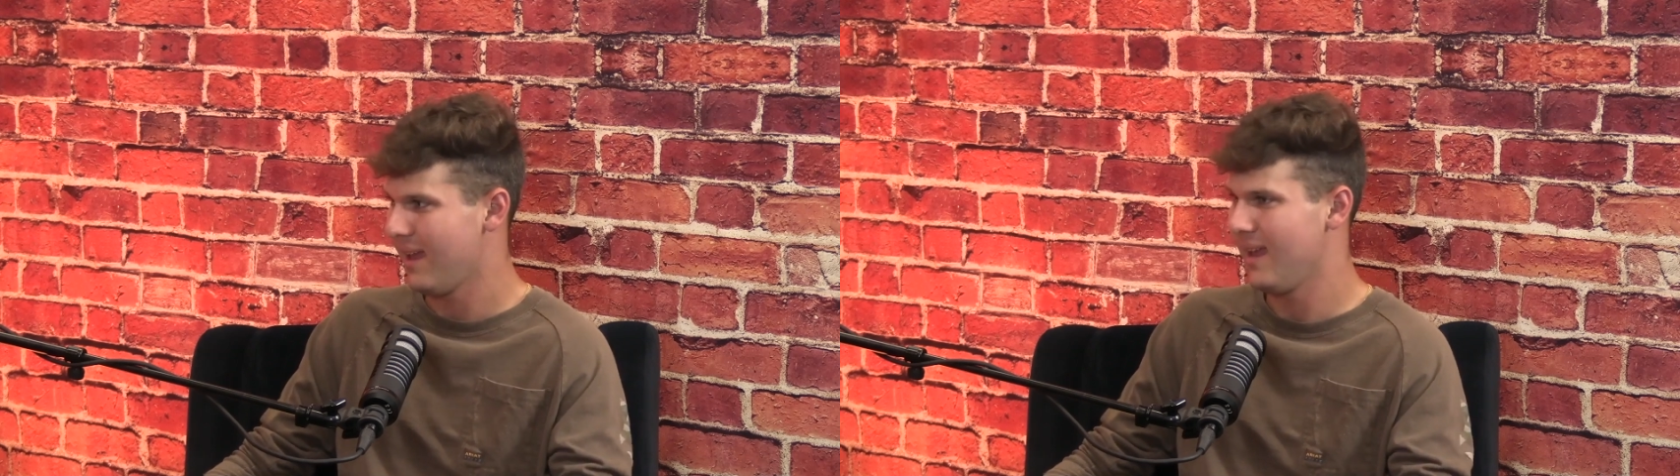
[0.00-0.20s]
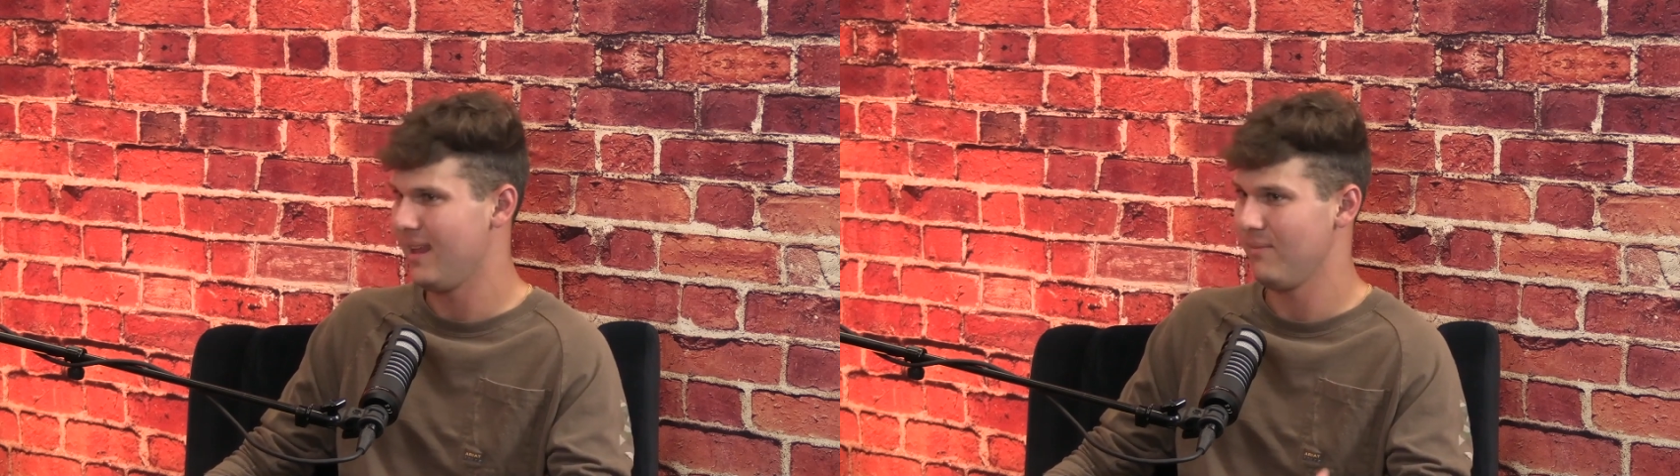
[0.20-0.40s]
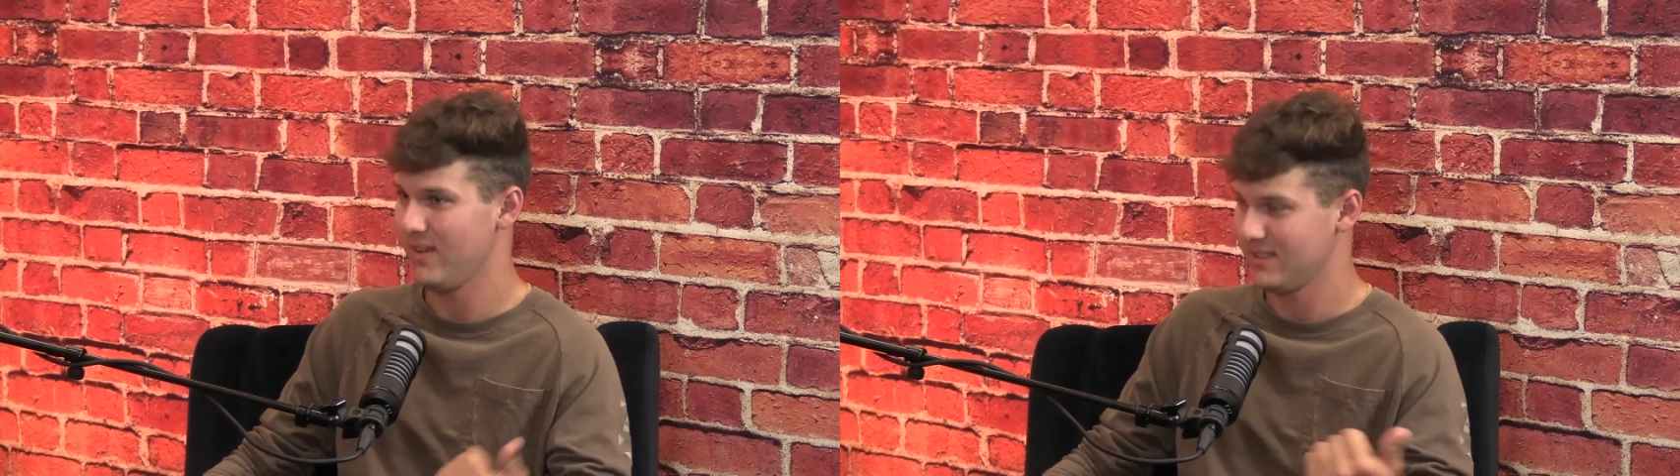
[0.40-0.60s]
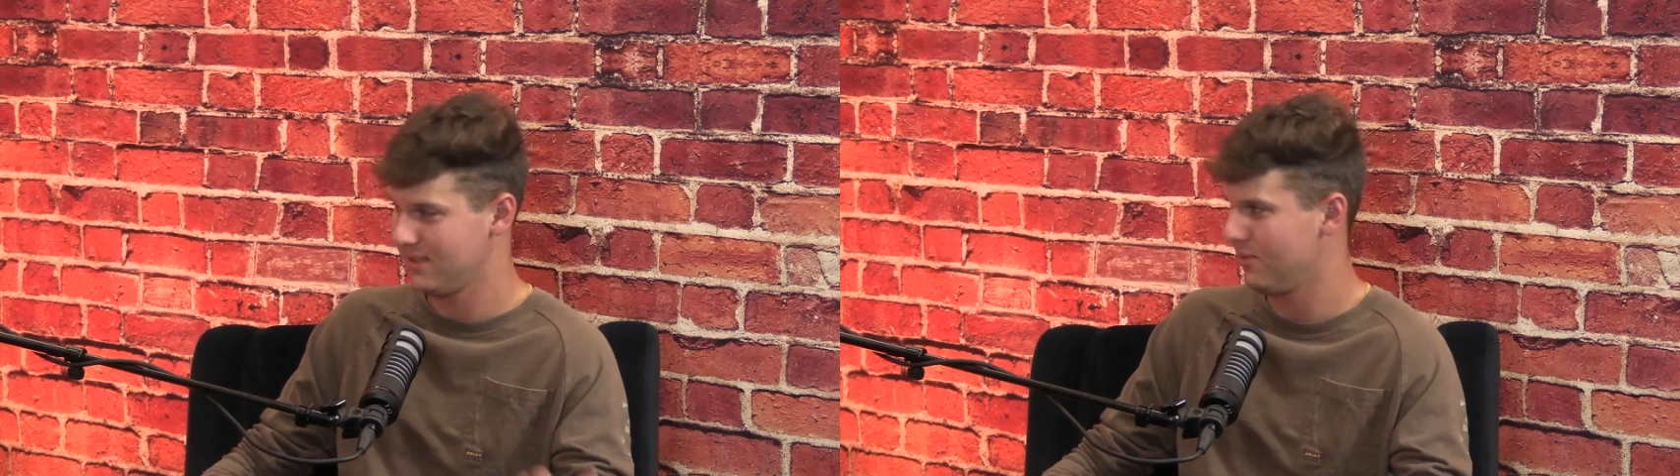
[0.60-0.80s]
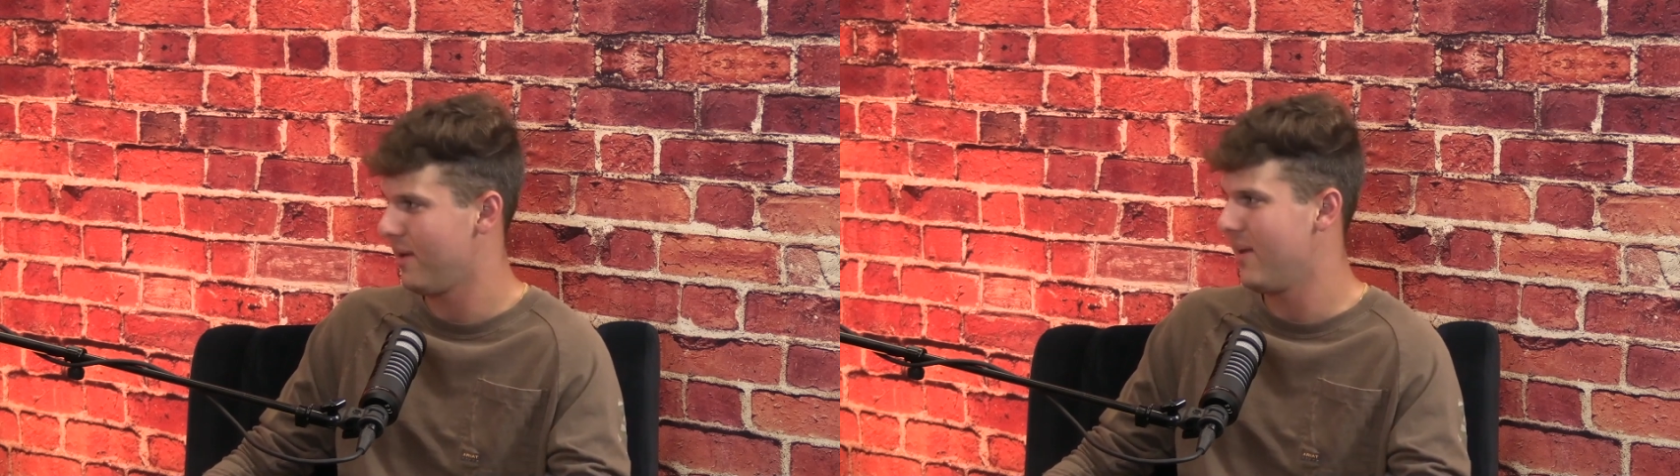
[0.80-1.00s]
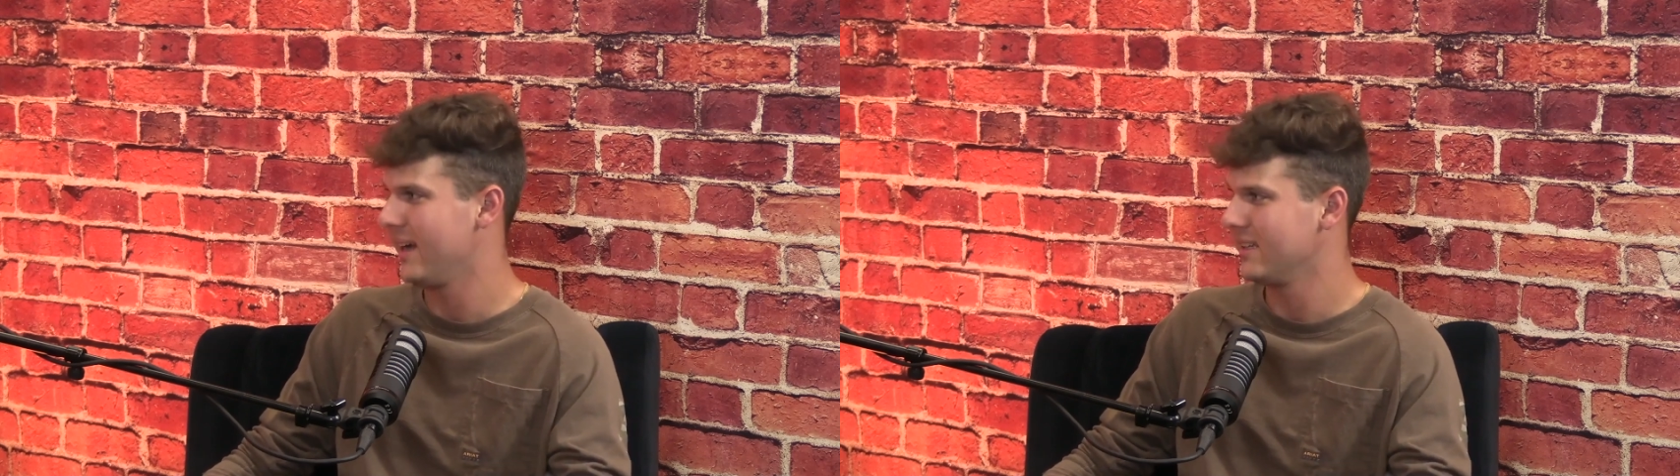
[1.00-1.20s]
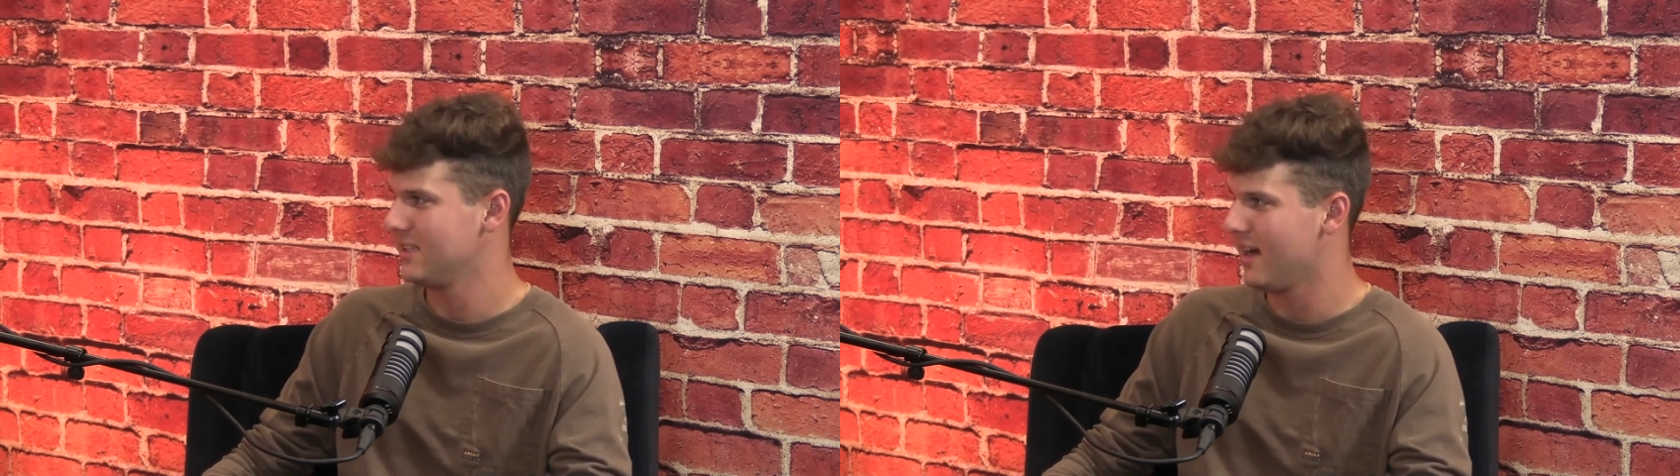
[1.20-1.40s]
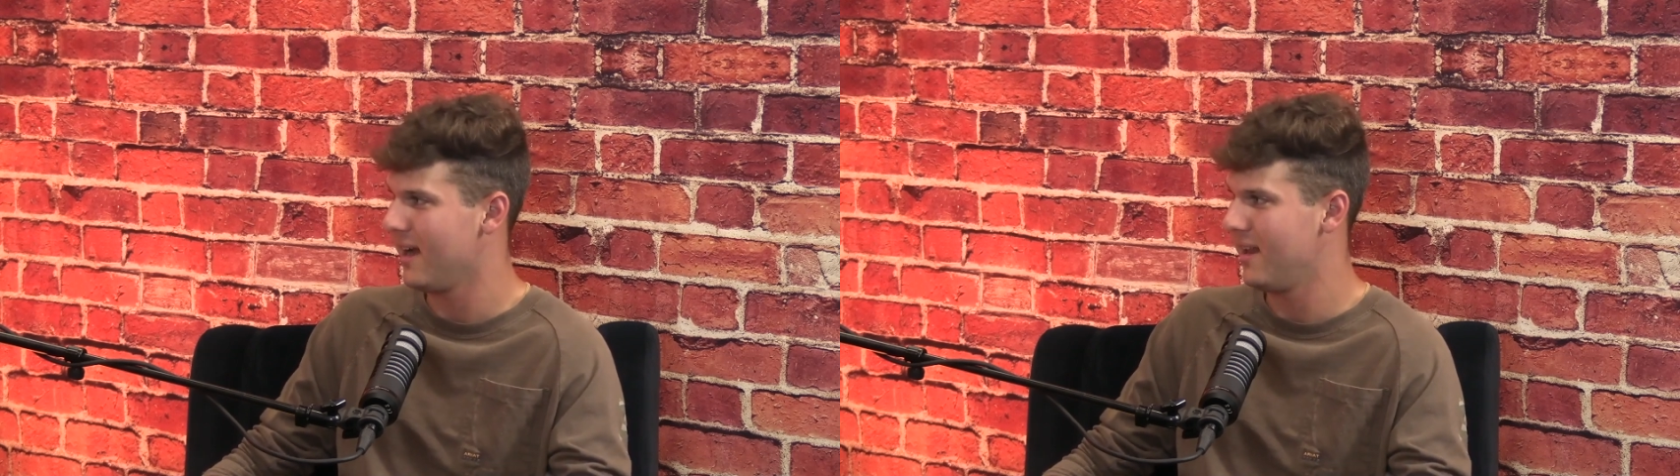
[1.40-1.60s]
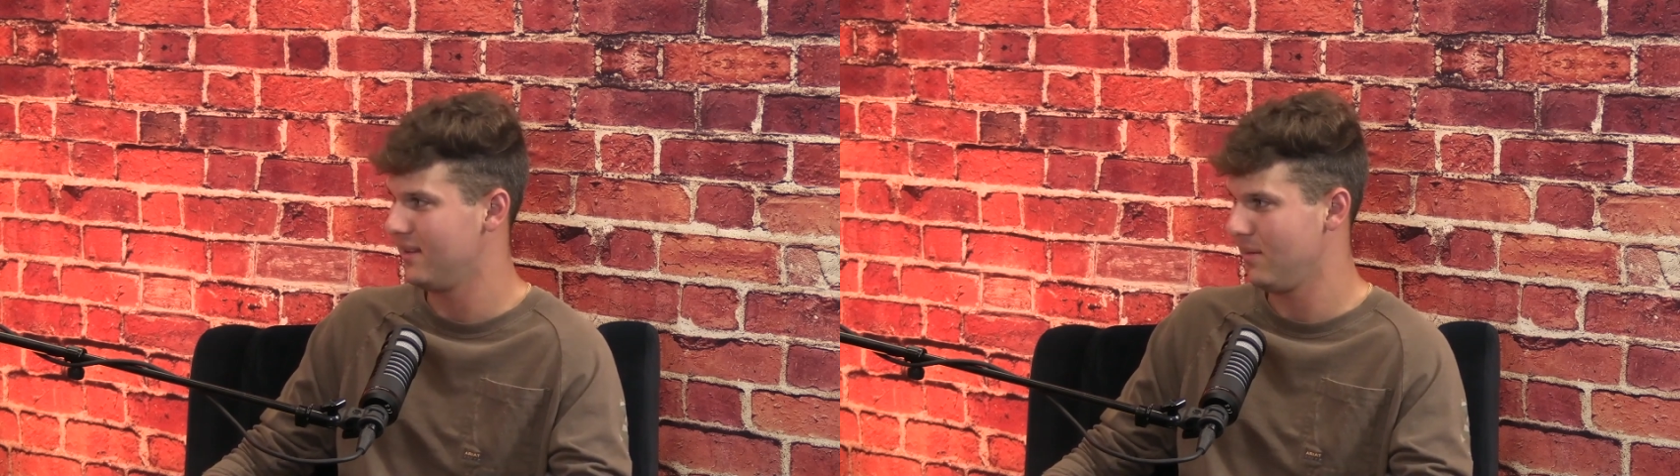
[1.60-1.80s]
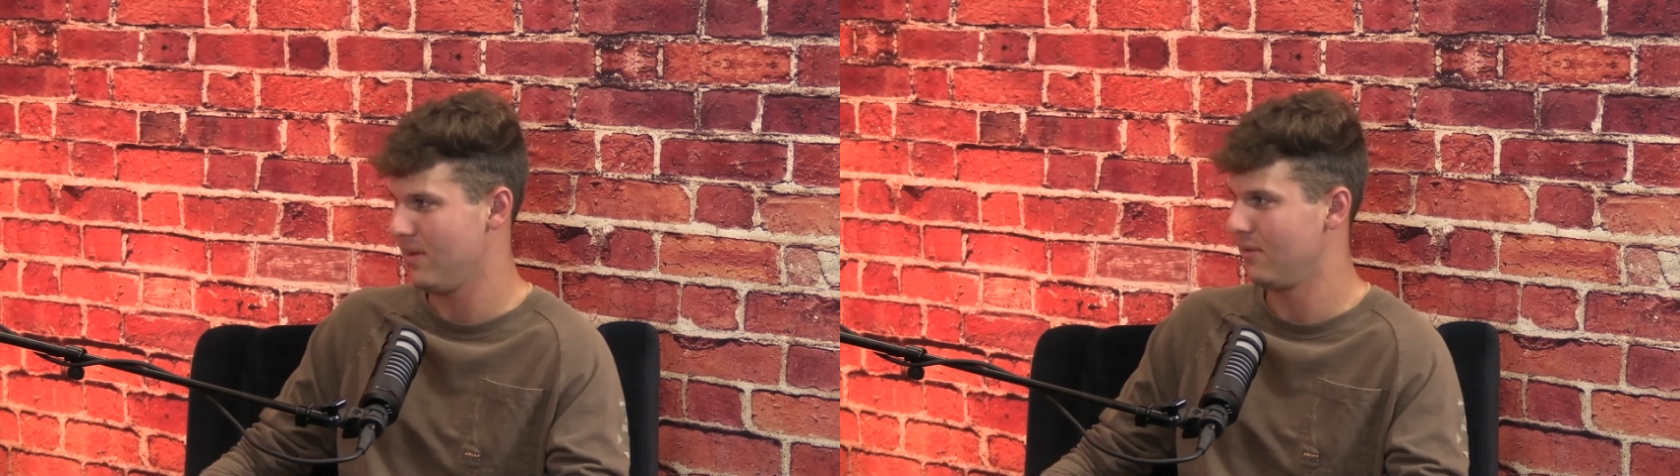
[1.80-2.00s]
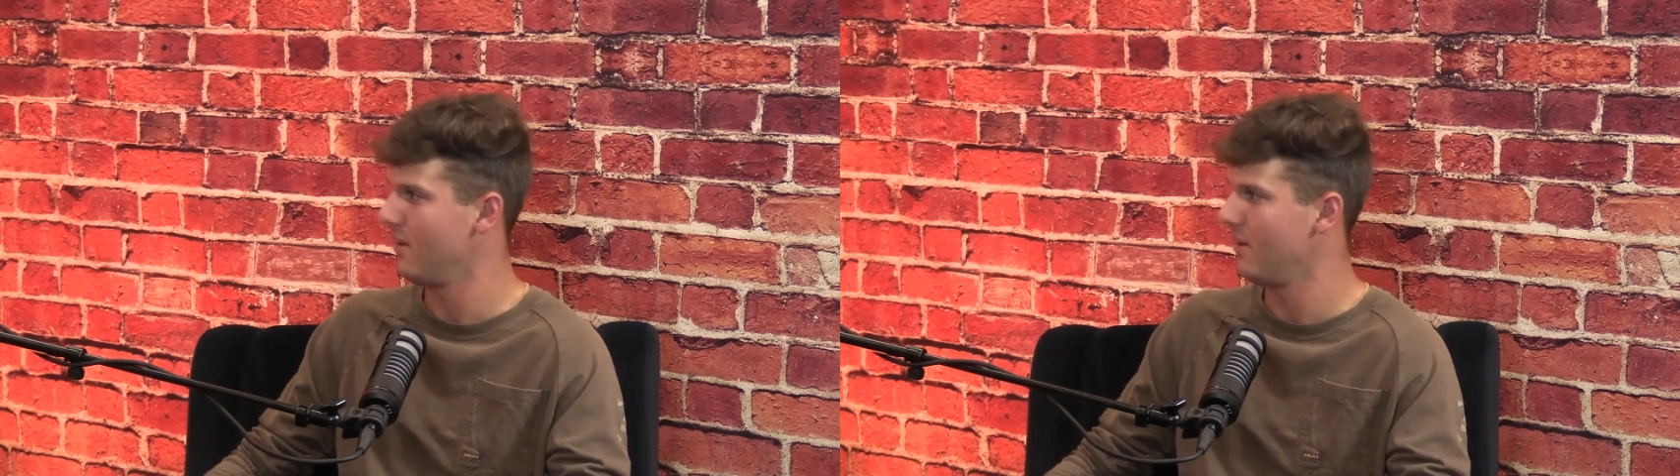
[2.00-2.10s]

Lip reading: and it makes its way back to China to be